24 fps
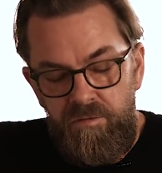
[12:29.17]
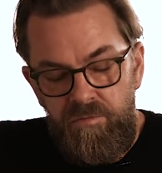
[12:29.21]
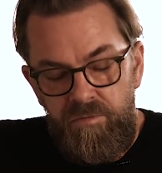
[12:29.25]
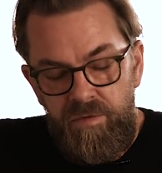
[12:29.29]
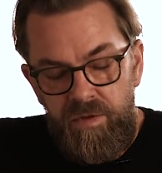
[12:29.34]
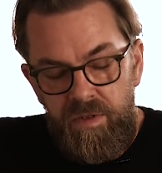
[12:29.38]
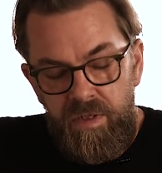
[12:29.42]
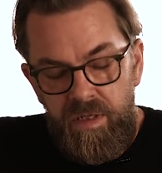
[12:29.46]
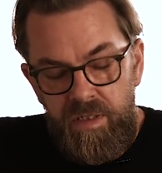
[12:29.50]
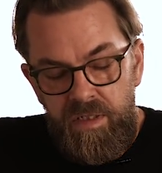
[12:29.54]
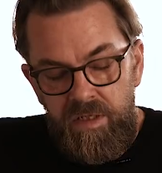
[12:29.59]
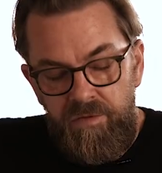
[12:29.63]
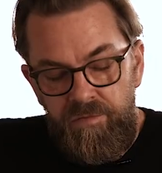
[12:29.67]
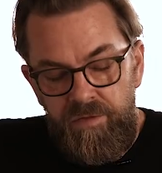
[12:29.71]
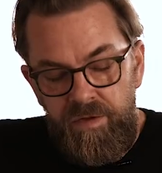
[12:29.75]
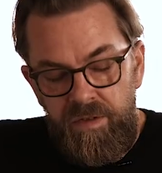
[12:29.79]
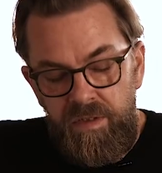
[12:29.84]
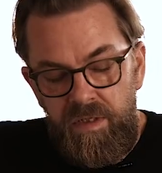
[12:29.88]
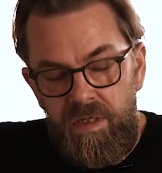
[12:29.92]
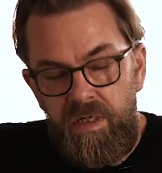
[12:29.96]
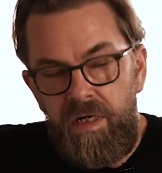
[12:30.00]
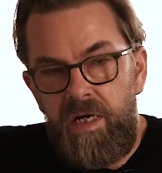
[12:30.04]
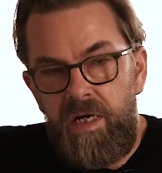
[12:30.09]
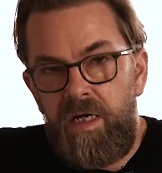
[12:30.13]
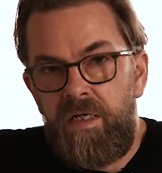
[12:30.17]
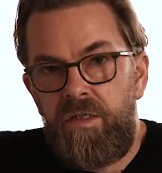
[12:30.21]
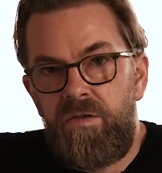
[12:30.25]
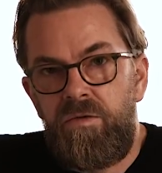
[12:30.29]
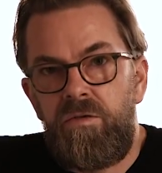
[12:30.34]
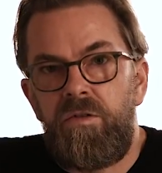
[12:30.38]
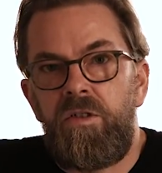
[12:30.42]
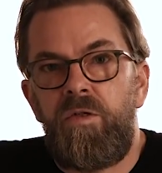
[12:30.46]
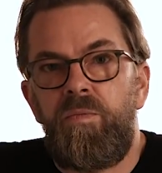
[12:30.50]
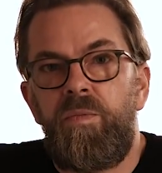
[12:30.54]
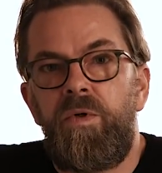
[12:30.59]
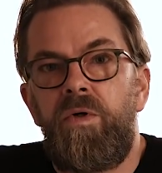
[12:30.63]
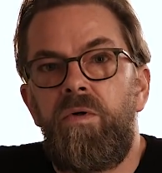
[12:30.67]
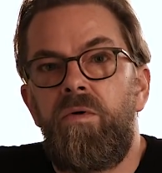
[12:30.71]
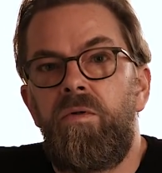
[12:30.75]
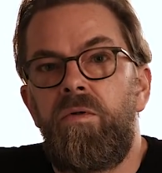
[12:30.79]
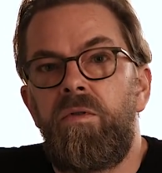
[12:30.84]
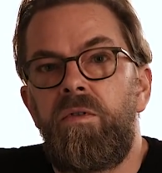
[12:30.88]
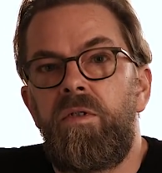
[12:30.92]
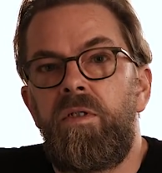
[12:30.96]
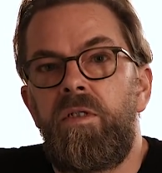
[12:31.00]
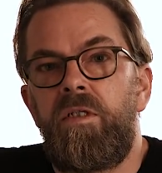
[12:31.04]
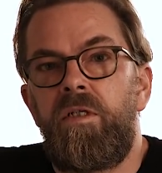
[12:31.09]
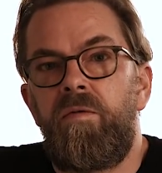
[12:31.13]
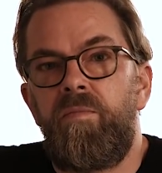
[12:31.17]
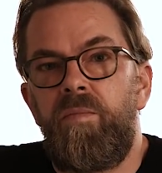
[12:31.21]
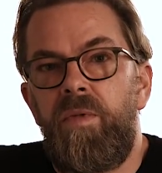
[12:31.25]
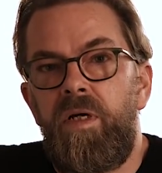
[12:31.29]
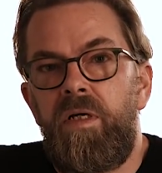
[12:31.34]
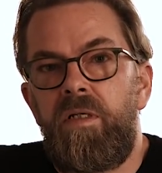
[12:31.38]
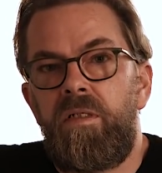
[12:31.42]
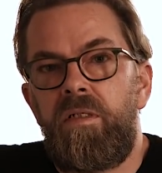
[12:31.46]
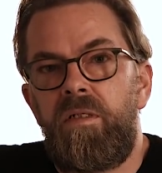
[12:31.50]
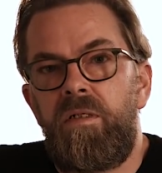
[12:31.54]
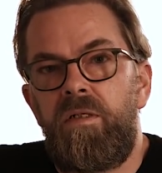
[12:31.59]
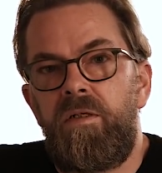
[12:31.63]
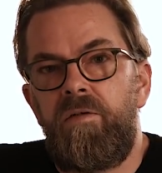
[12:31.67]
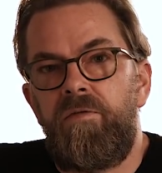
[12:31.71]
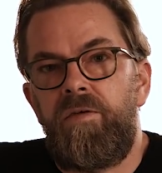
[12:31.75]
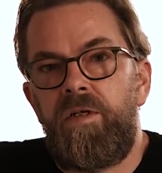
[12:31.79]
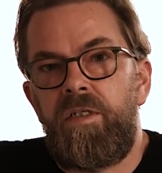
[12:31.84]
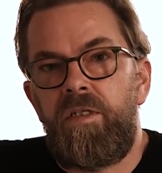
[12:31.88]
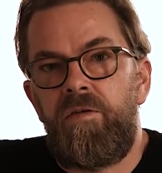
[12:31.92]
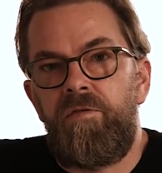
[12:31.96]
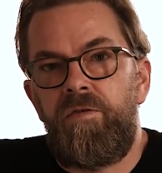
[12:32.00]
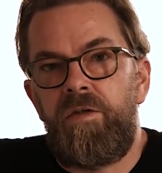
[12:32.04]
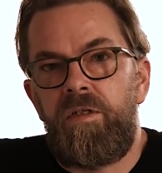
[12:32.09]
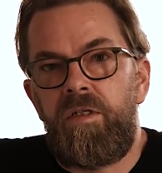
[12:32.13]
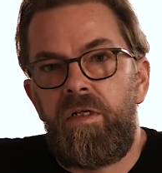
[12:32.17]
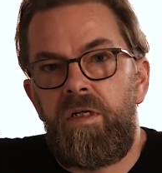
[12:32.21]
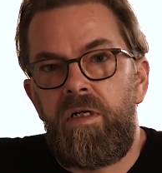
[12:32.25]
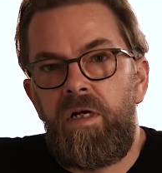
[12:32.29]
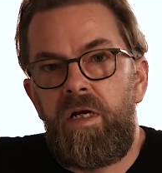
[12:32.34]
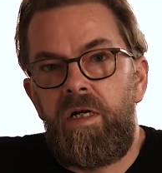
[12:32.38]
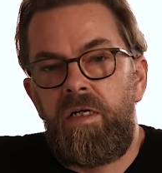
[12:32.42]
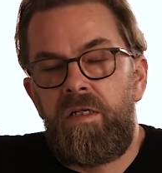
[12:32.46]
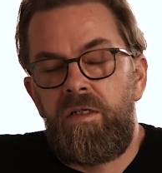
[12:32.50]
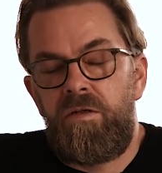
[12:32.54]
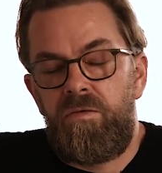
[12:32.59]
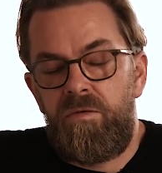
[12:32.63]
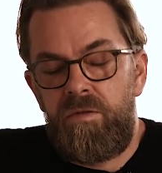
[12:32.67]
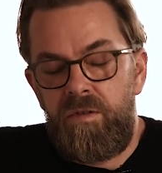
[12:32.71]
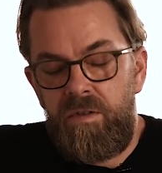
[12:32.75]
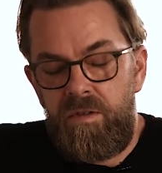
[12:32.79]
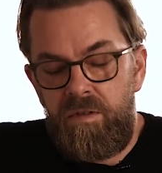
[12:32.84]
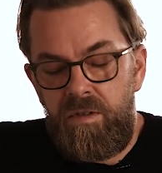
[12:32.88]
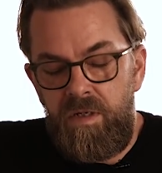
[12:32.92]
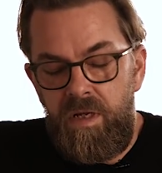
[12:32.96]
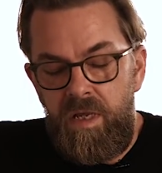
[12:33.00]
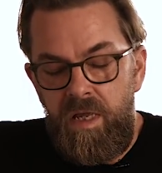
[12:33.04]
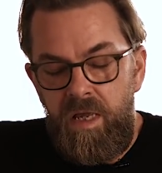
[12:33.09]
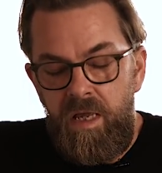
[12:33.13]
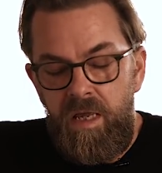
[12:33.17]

with artificial light sources because there's a mix of artificial light sources.